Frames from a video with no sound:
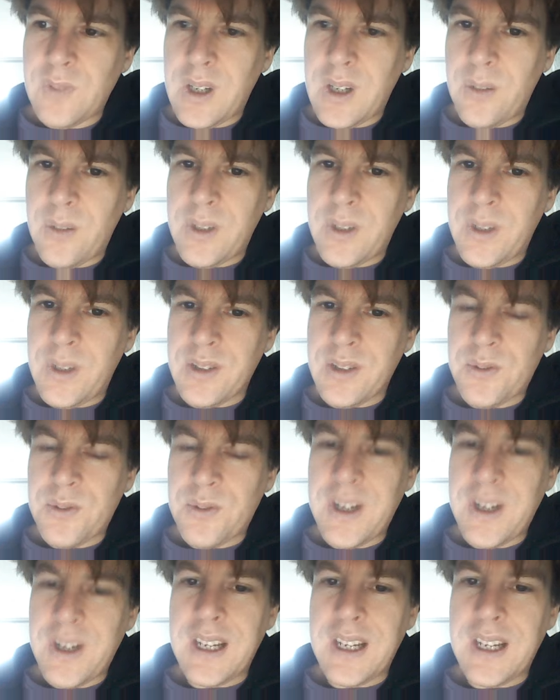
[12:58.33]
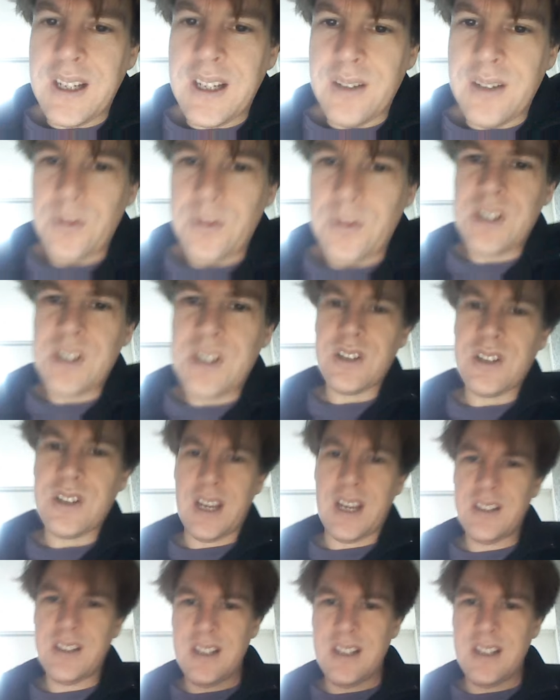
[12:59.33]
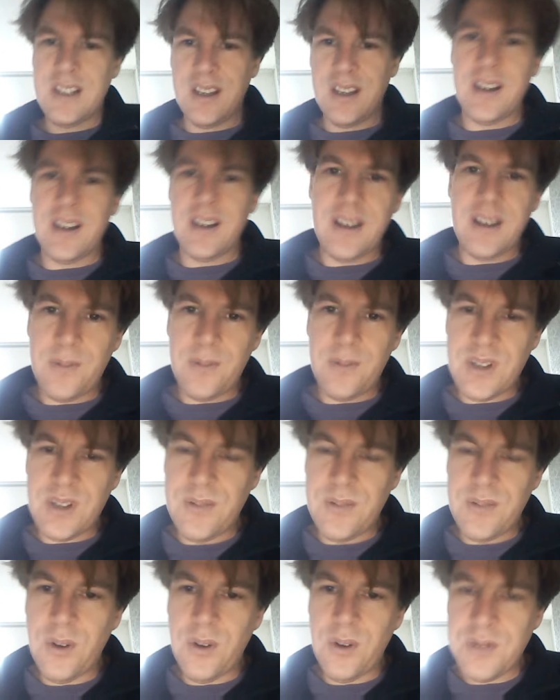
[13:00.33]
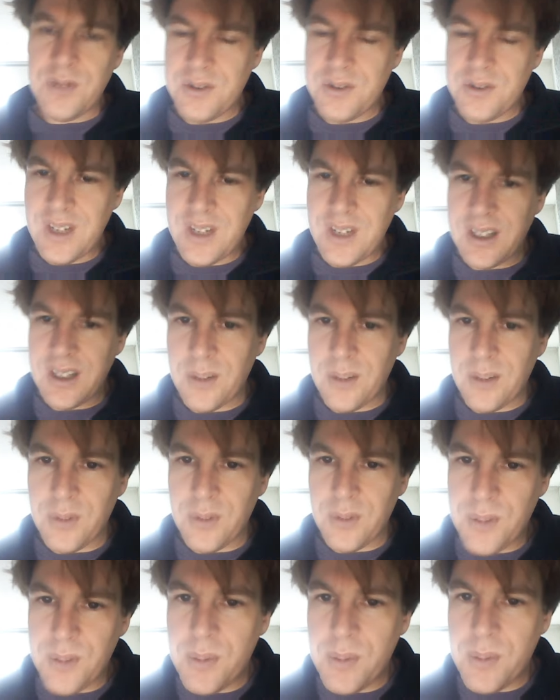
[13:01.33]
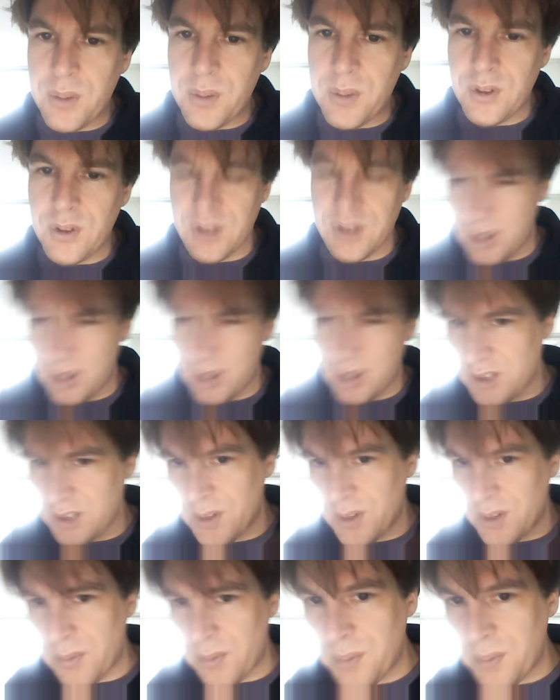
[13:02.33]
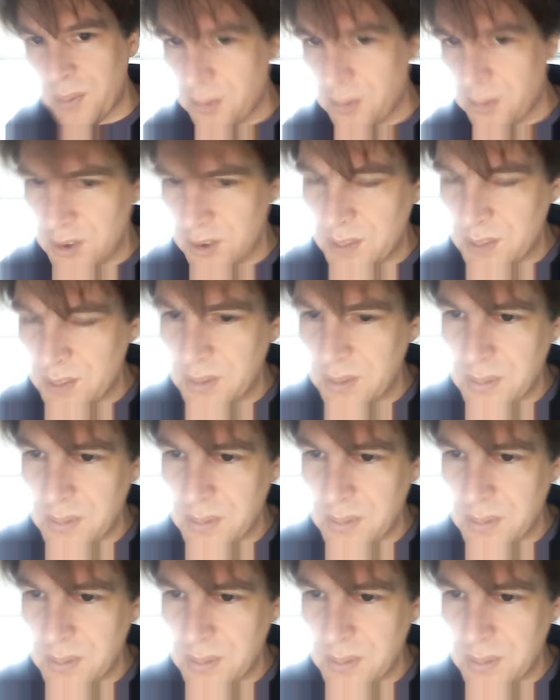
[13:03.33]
With a shrinking, which is actually, which involves a shrinking number of people, because a larger number of people will simply be